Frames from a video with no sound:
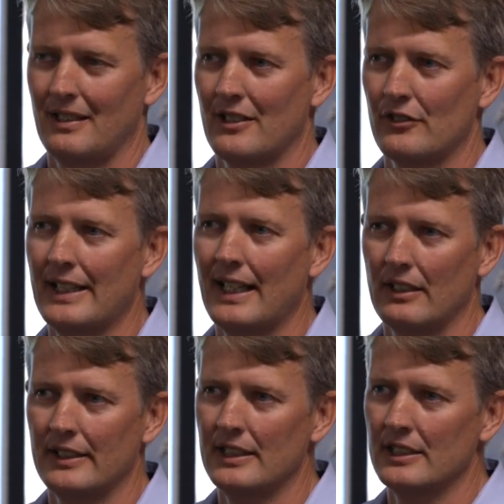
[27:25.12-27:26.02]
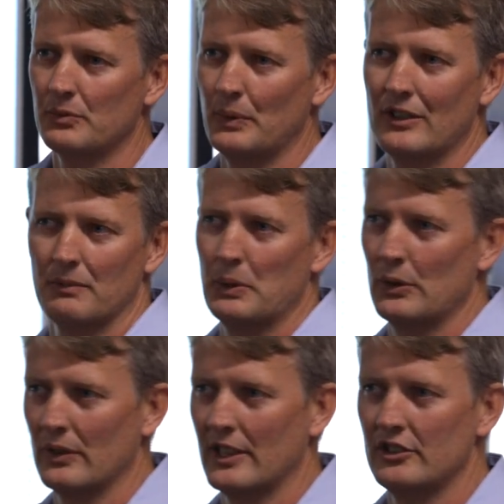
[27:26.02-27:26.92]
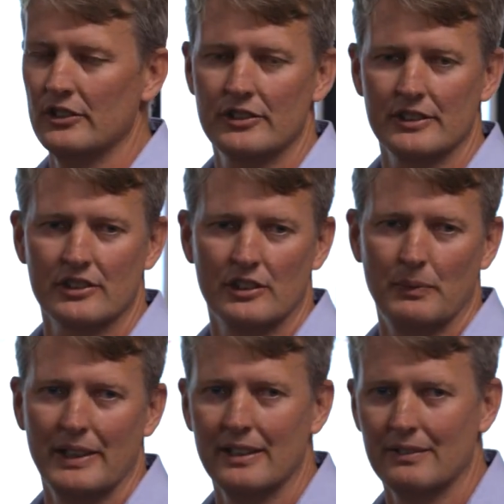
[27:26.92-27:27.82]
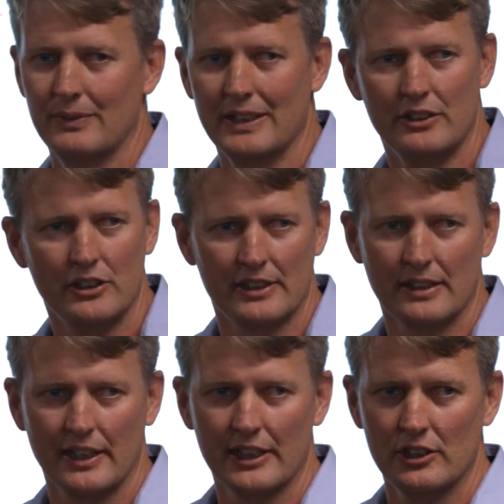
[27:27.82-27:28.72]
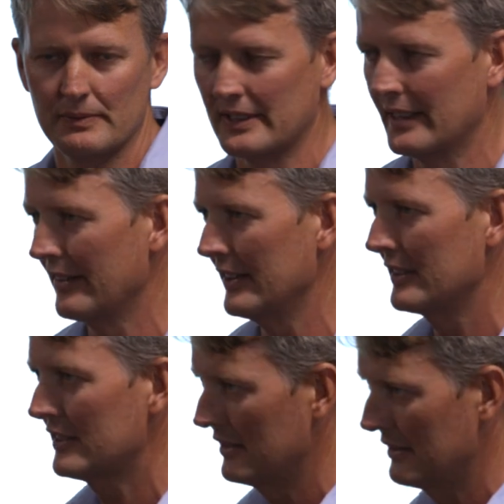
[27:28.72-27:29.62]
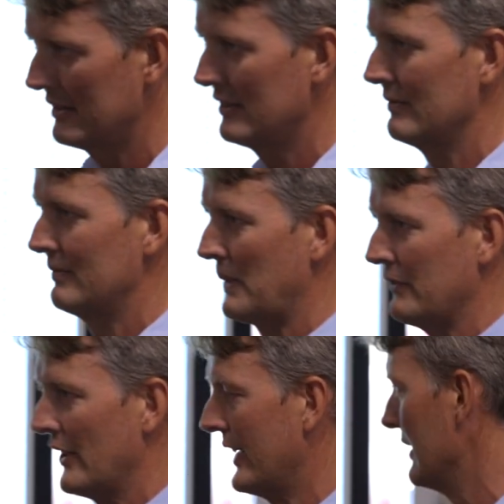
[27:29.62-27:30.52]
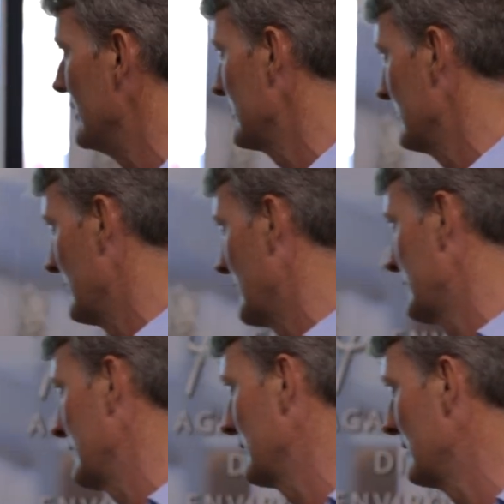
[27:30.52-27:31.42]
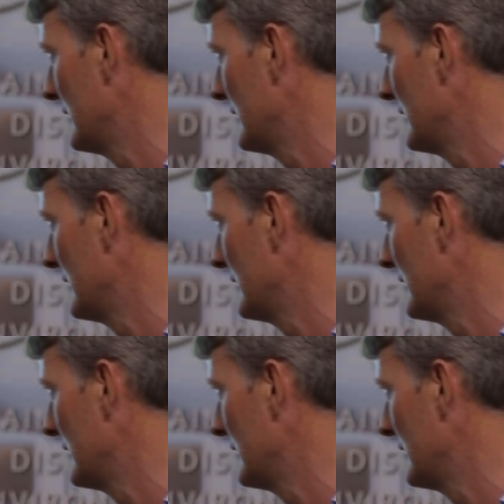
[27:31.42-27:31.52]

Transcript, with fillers: The reality is we're not putting all those nutrients on. We're, we're using legumes and other things to, to provide that additional nitrogen.